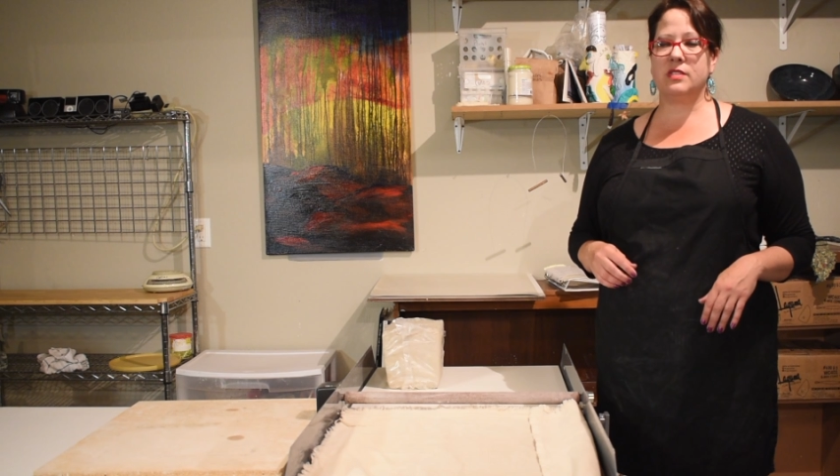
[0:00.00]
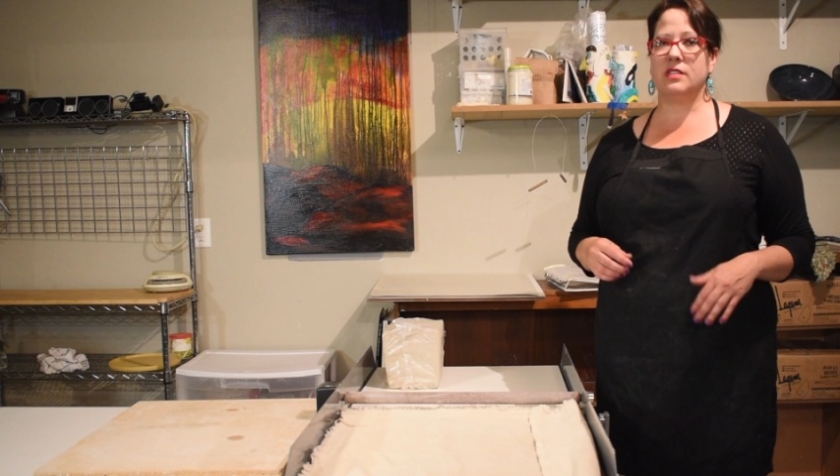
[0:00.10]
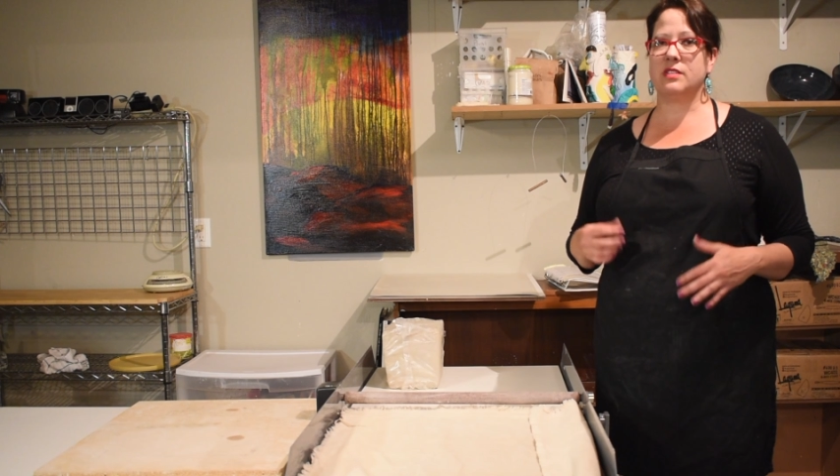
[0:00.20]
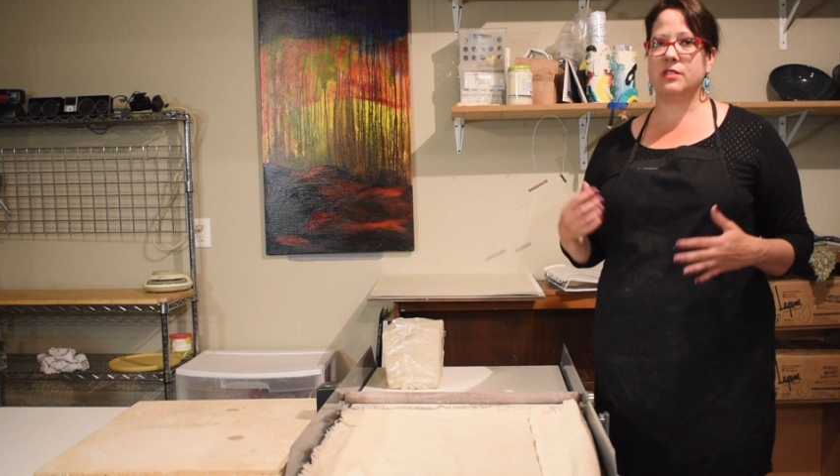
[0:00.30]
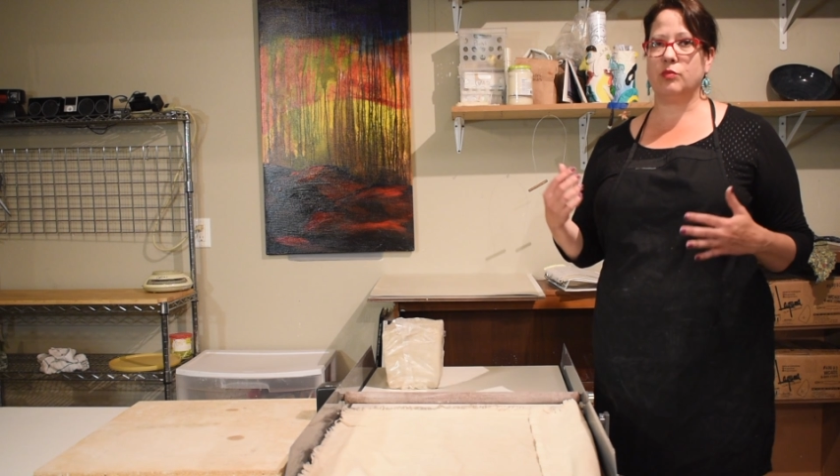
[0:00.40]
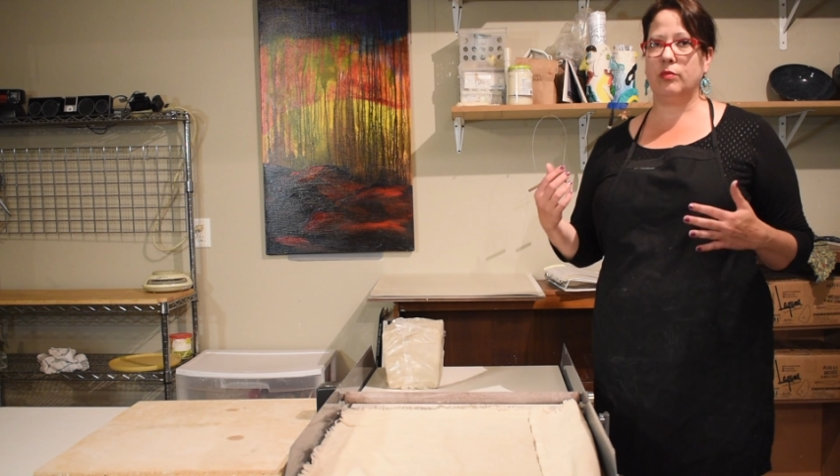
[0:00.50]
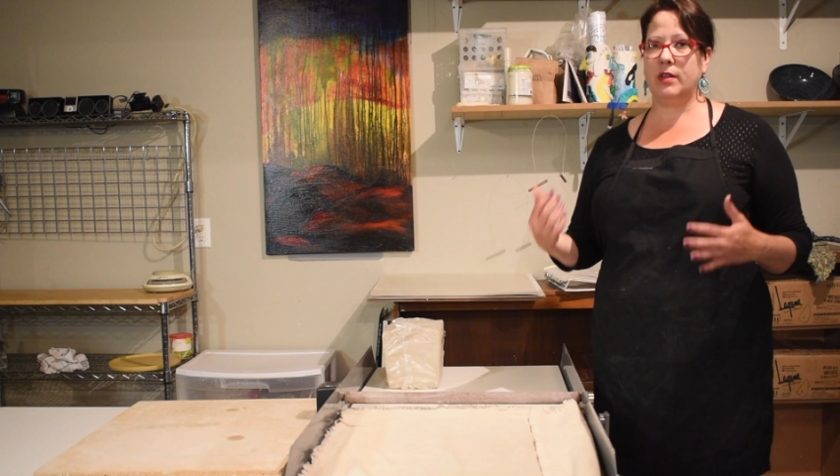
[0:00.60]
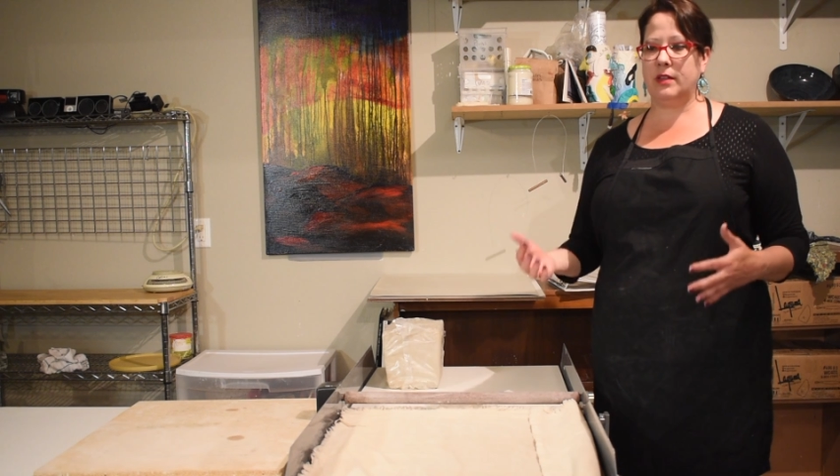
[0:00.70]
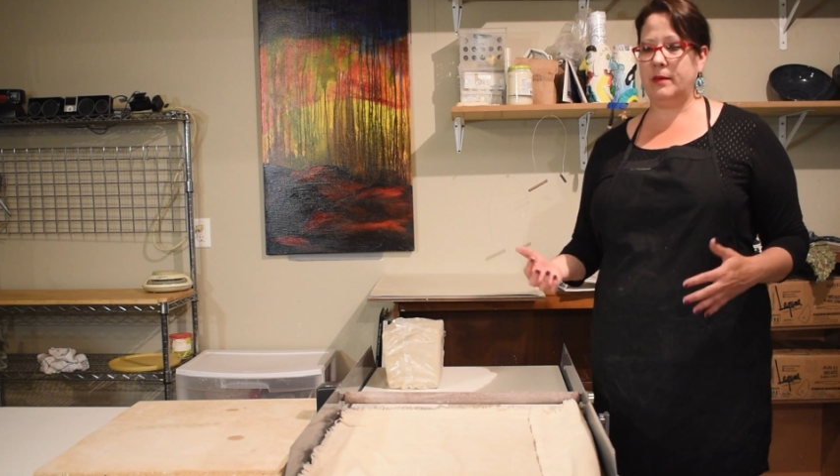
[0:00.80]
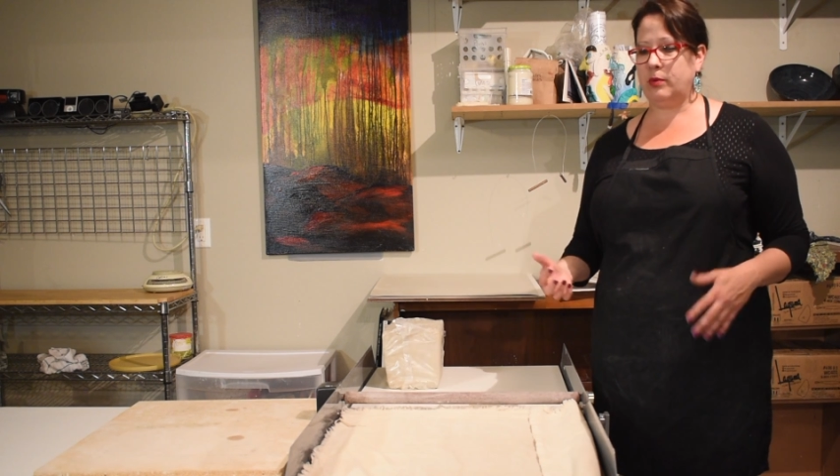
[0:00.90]
this is
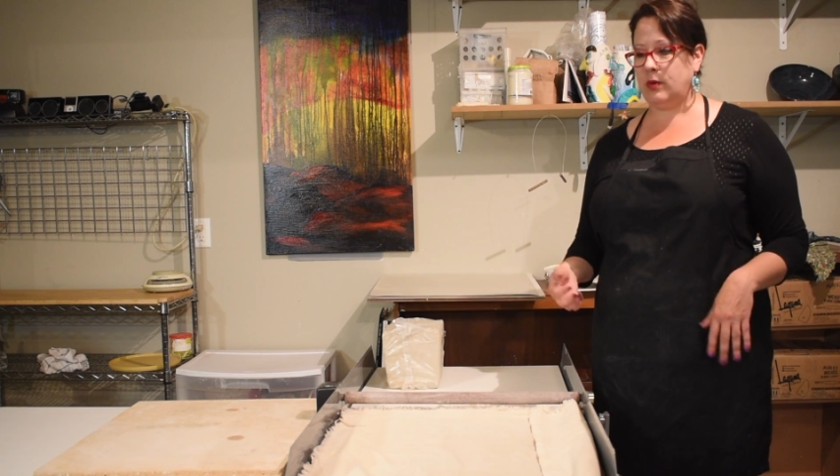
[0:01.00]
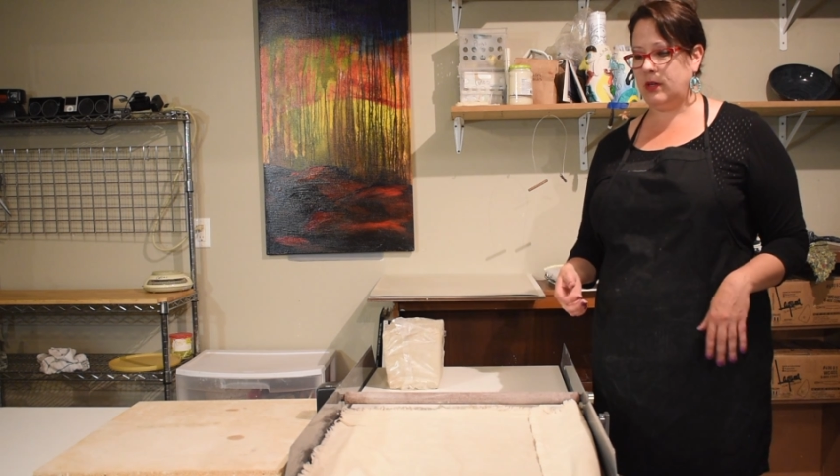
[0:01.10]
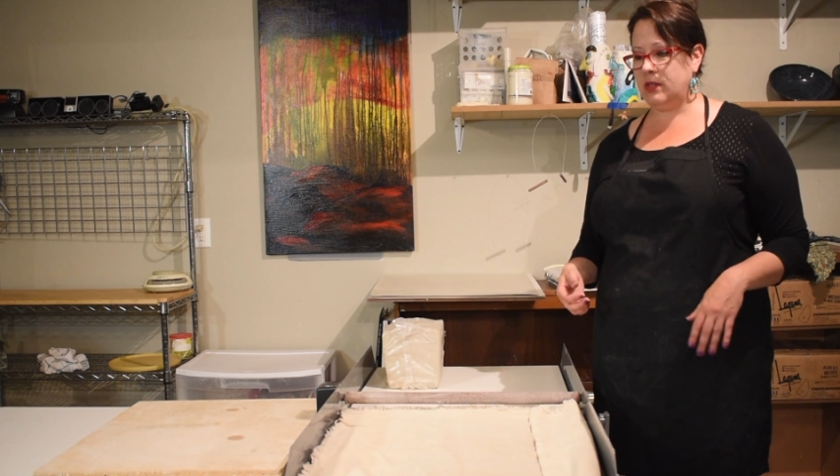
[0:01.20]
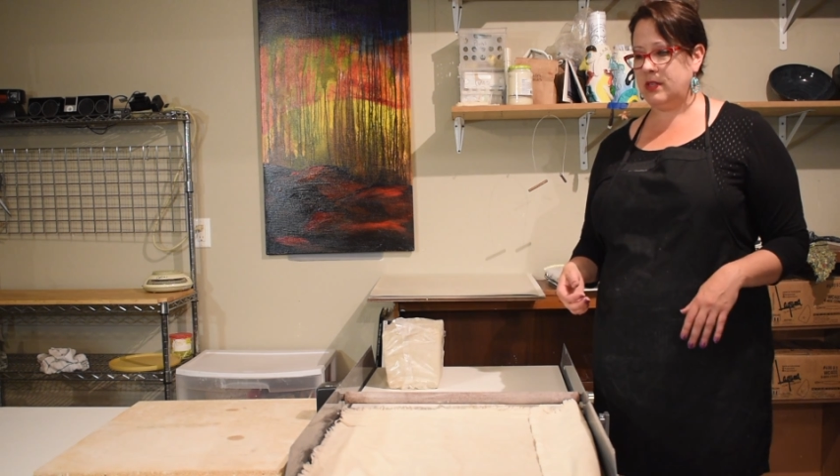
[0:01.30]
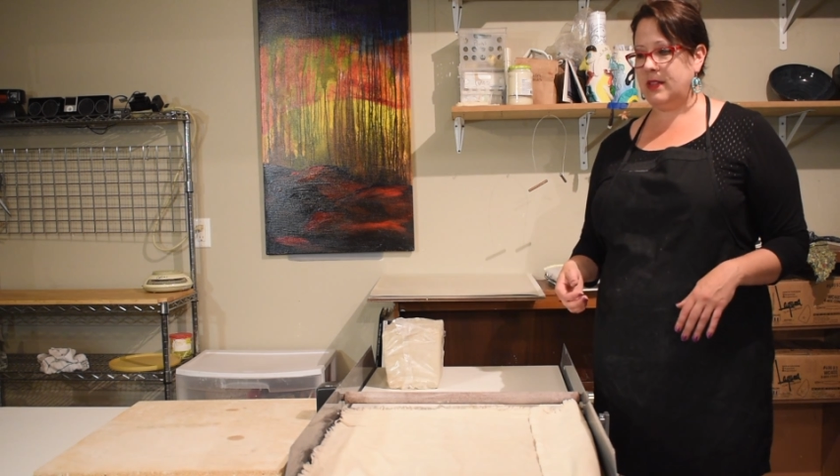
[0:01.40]
really important